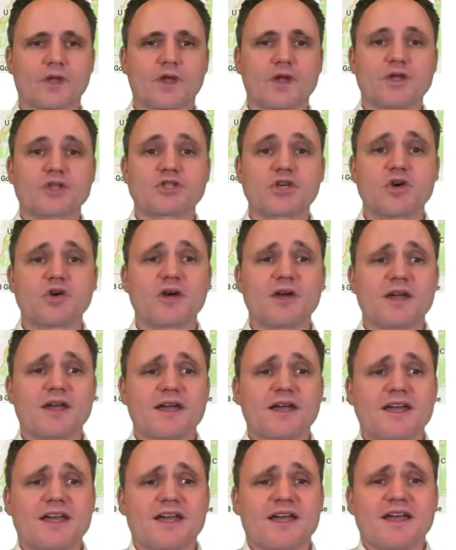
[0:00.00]
So
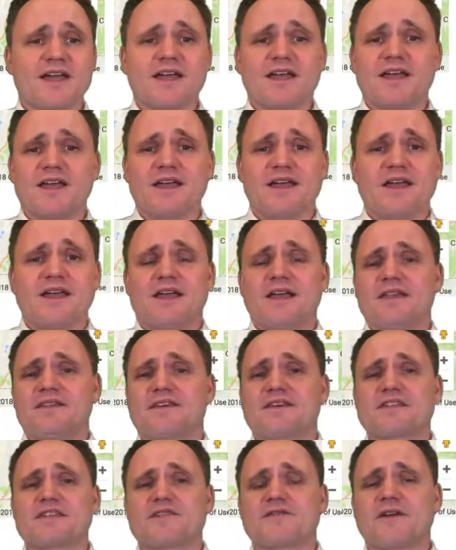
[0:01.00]

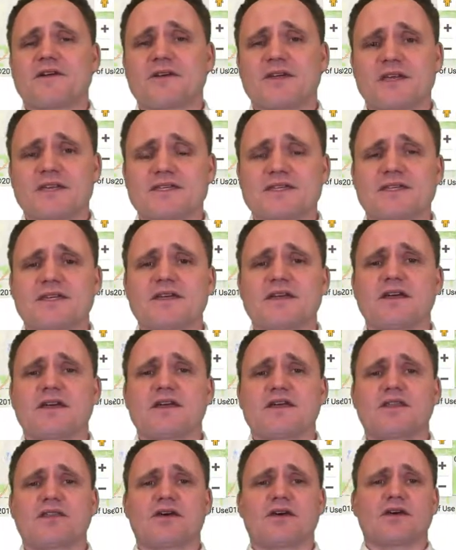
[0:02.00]
this is very easy.
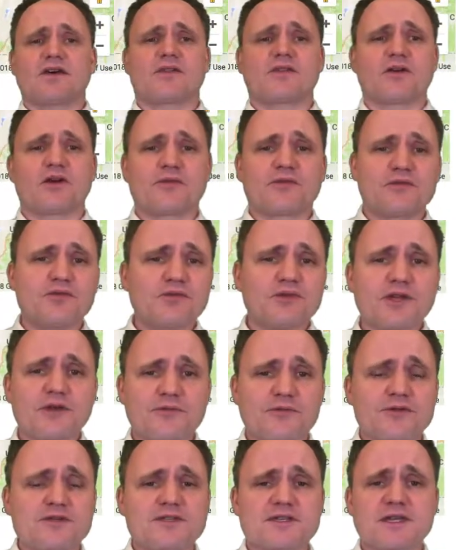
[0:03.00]
There are a few
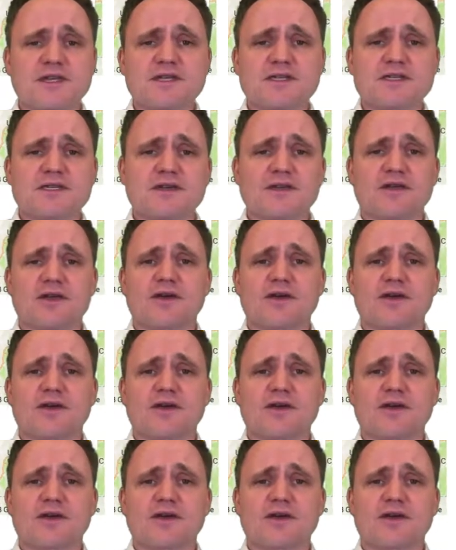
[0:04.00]
differences